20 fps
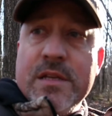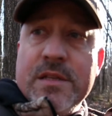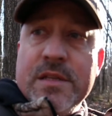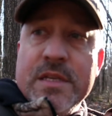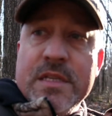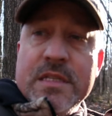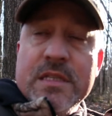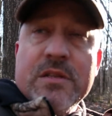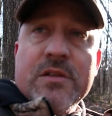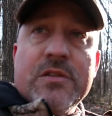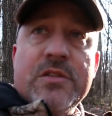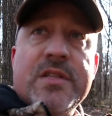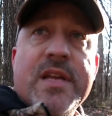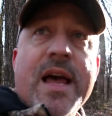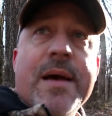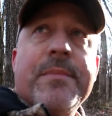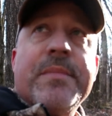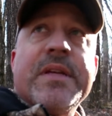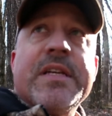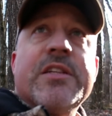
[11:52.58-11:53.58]
little
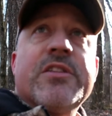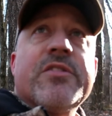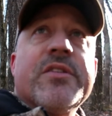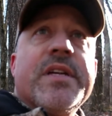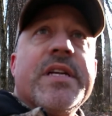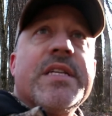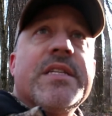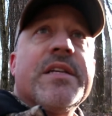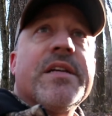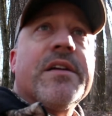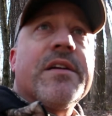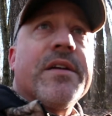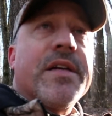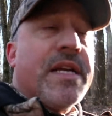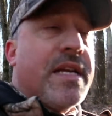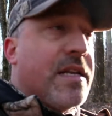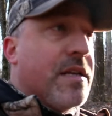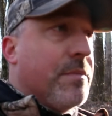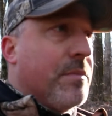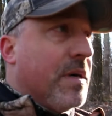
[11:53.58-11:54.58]
sapling trees here,
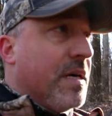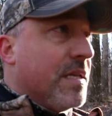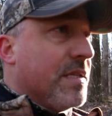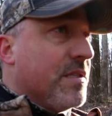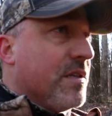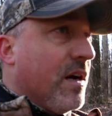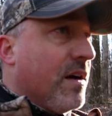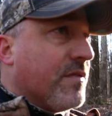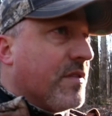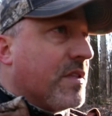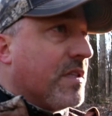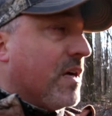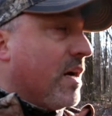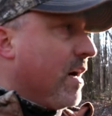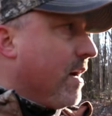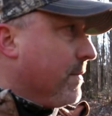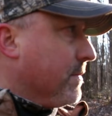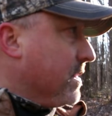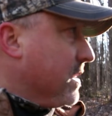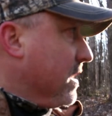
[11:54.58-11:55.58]
eating the buds off the
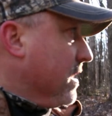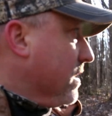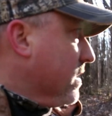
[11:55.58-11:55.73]
tops.